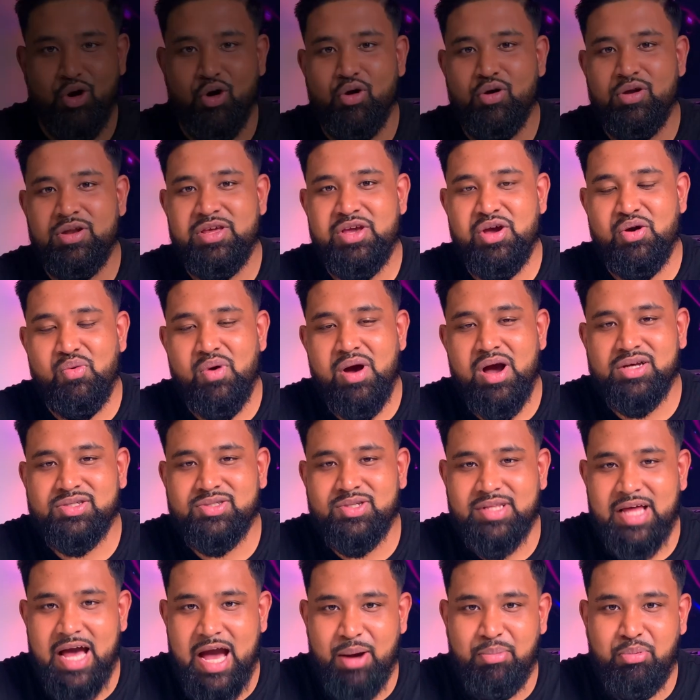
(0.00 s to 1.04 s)
only it works
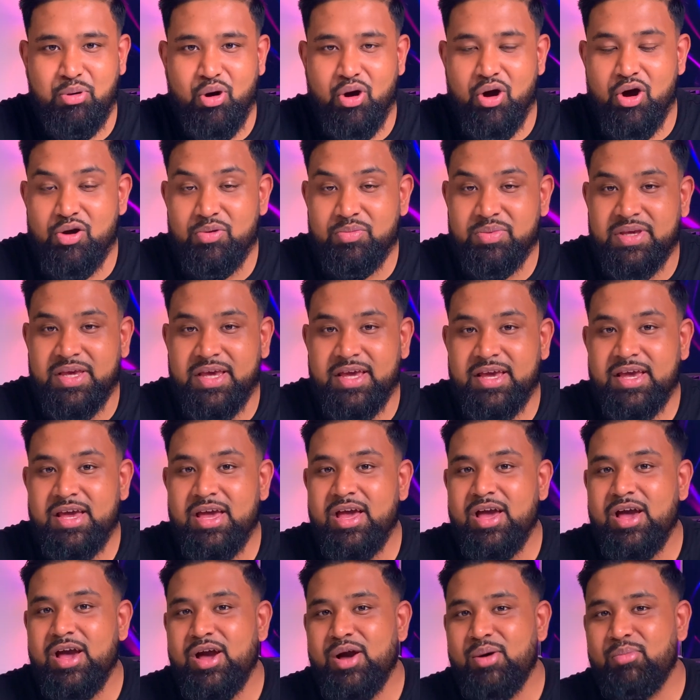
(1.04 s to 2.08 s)
with Apple HomeKit,
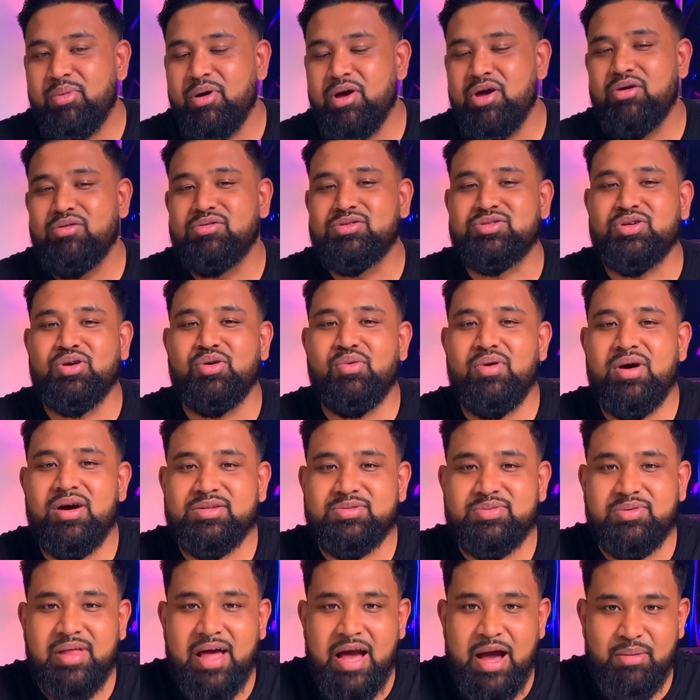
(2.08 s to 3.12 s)
but it also
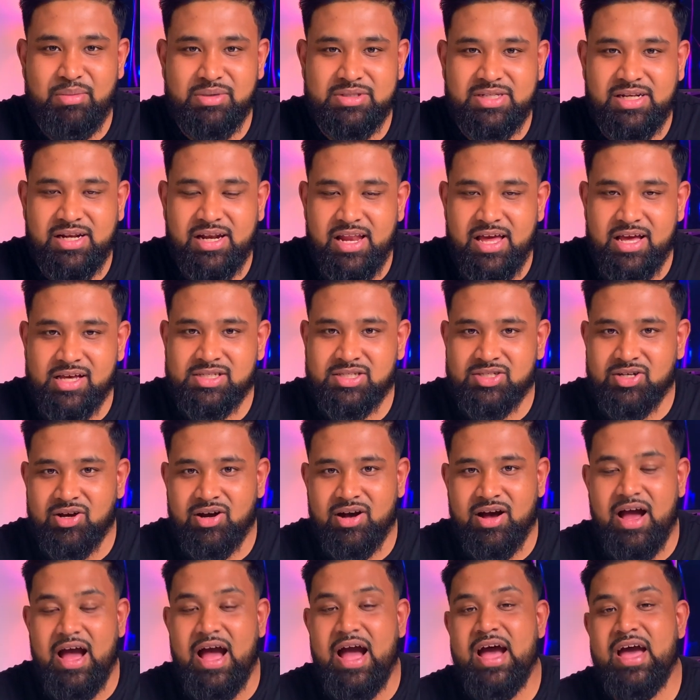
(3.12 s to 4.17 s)
works with Amazon
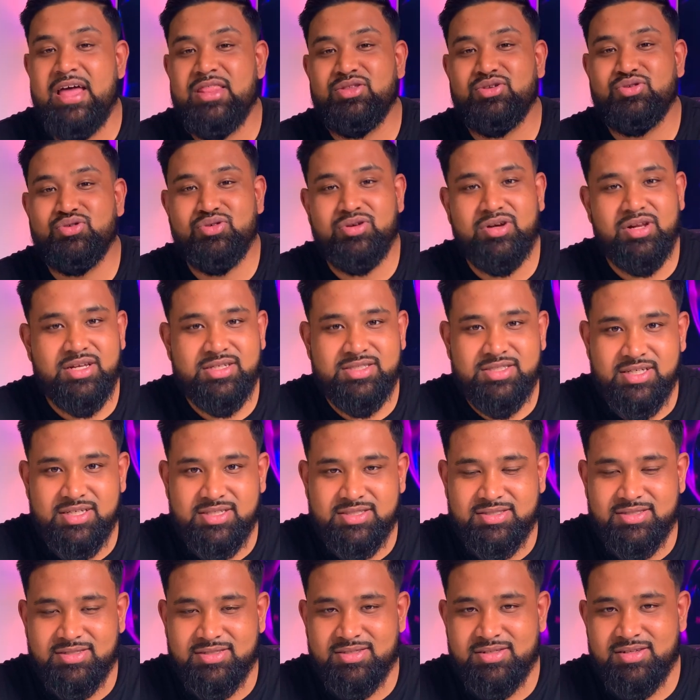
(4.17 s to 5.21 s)
Alexa and Google
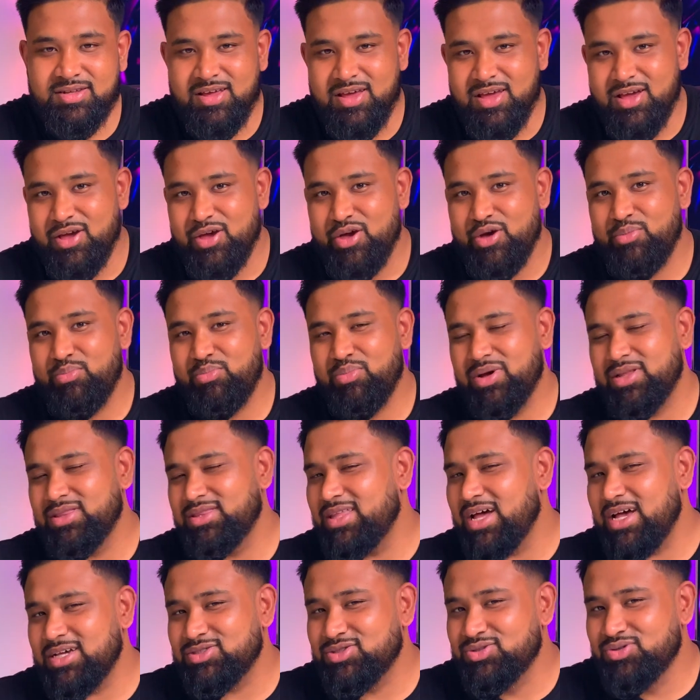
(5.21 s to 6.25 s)
Assistant. But
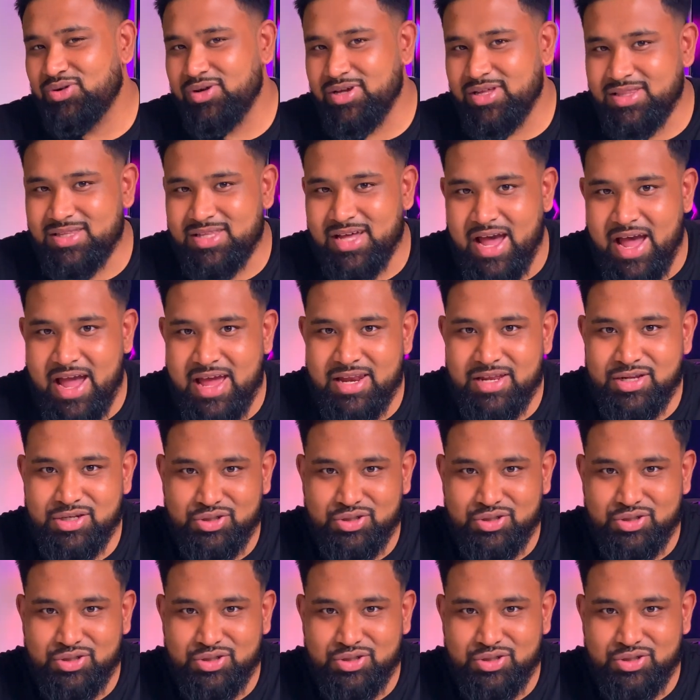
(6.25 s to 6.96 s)
that's not entirely